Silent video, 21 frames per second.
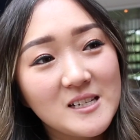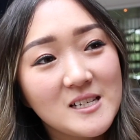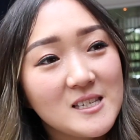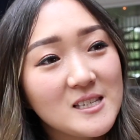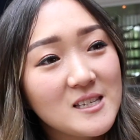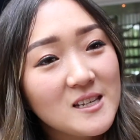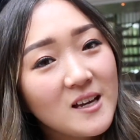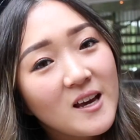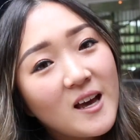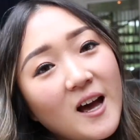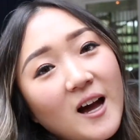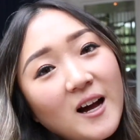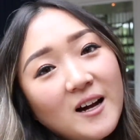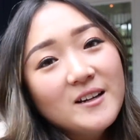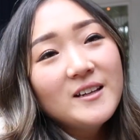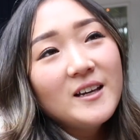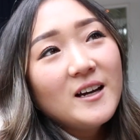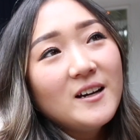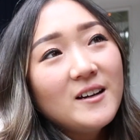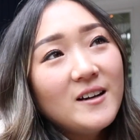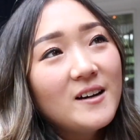just
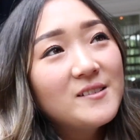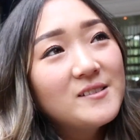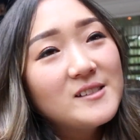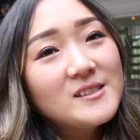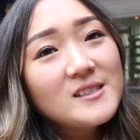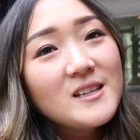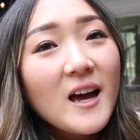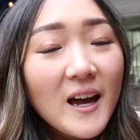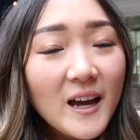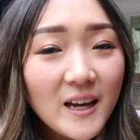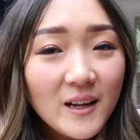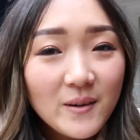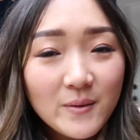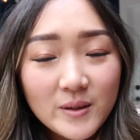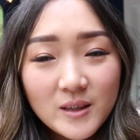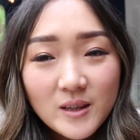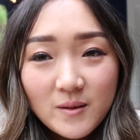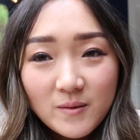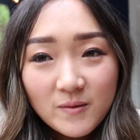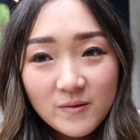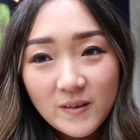hung out outside
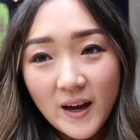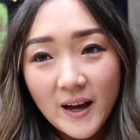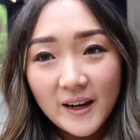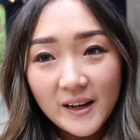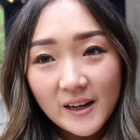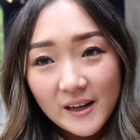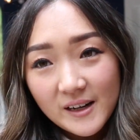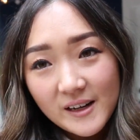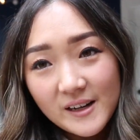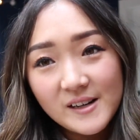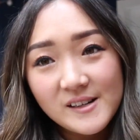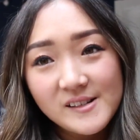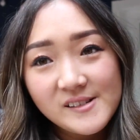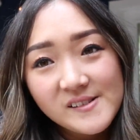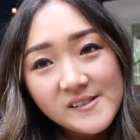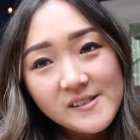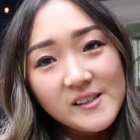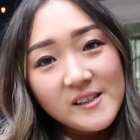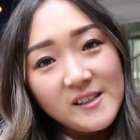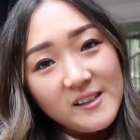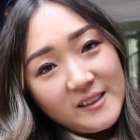with the fire
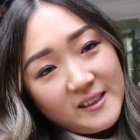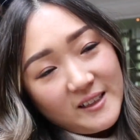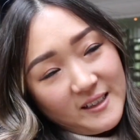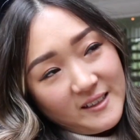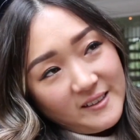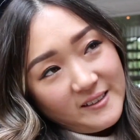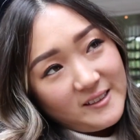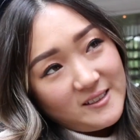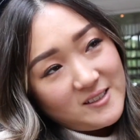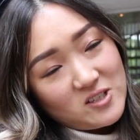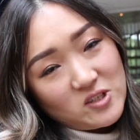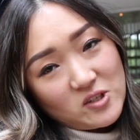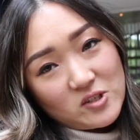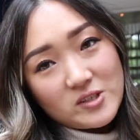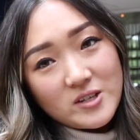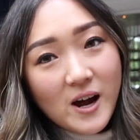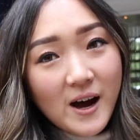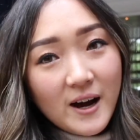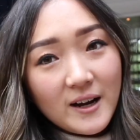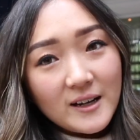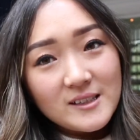and just
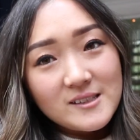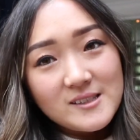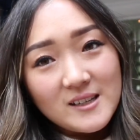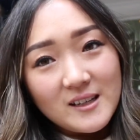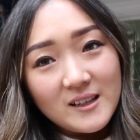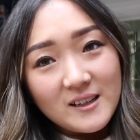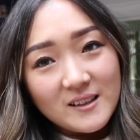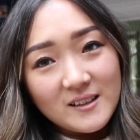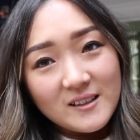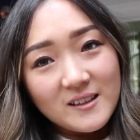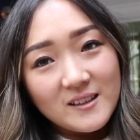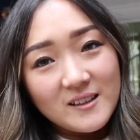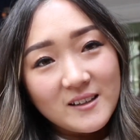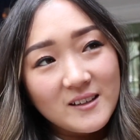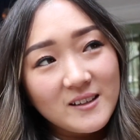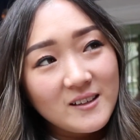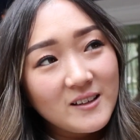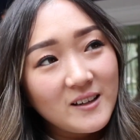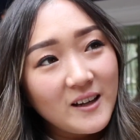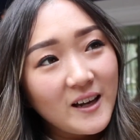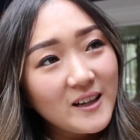talked and
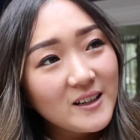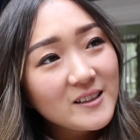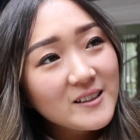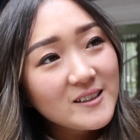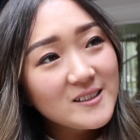had a